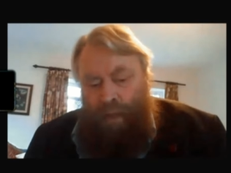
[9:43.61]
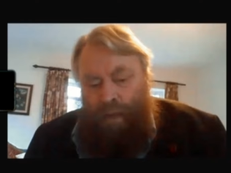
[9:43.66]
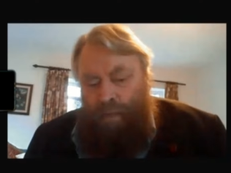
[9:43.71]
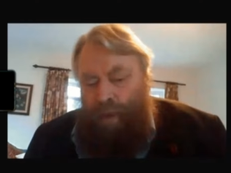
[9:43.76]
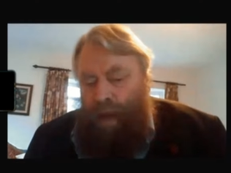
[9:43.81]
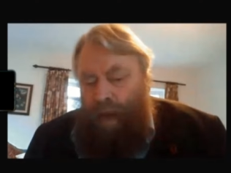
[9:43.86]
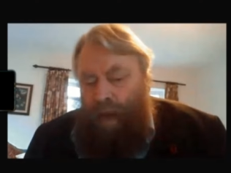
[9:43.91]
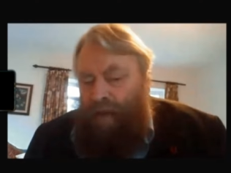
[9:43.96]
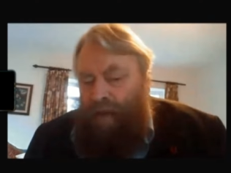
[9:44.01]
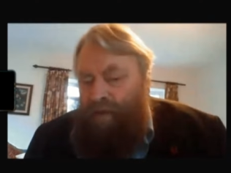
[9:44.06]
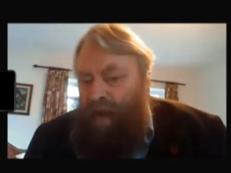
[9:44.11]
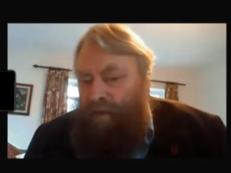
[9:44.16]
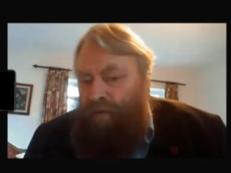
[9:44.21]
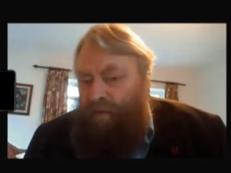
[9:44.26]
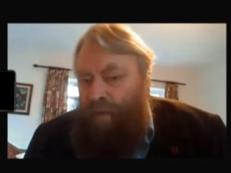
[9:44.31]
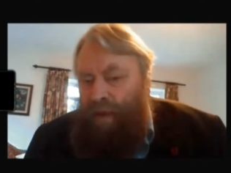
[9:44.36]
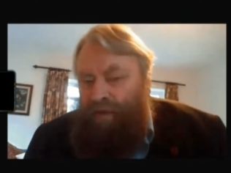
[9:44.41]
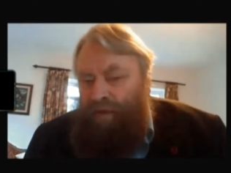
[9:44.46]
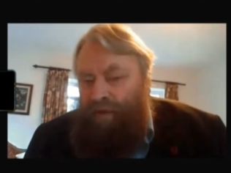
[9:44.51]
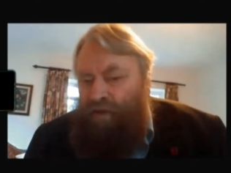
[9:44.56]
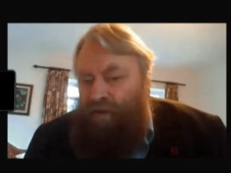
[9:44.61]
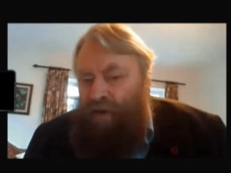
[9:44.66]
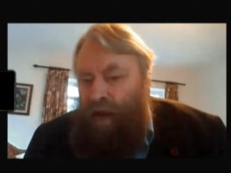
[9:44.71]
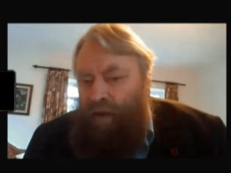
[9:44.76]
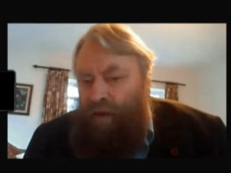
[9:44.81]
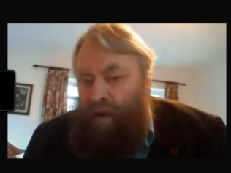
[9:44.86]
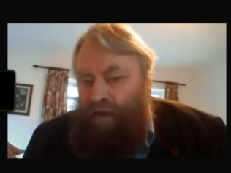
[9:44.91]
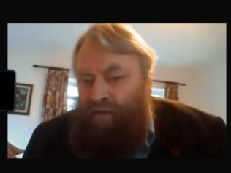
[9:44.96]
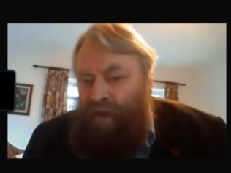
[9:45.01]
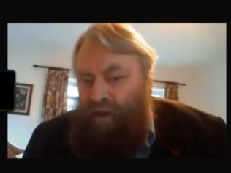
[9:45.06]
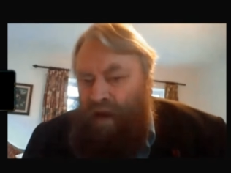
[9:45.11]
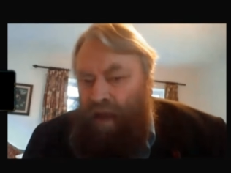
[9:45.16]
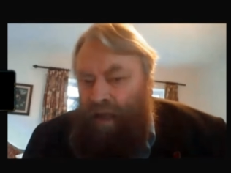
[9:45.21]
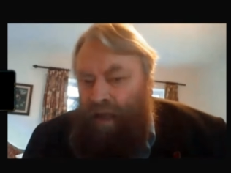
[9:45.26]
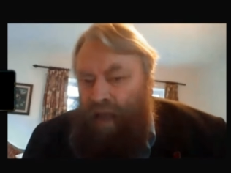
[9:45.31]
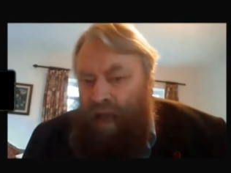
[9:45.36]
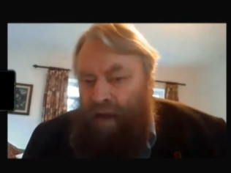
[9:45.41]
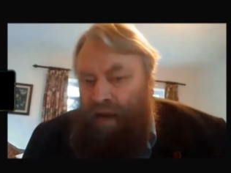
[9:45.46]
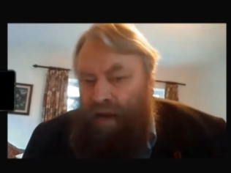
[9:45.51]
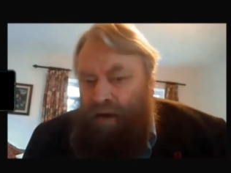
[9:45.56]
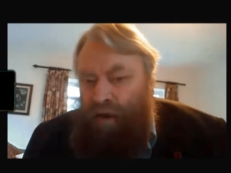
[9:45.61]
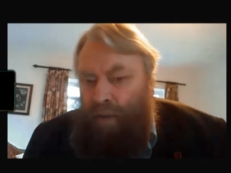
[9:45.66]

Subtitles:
But I've never met a director like Harry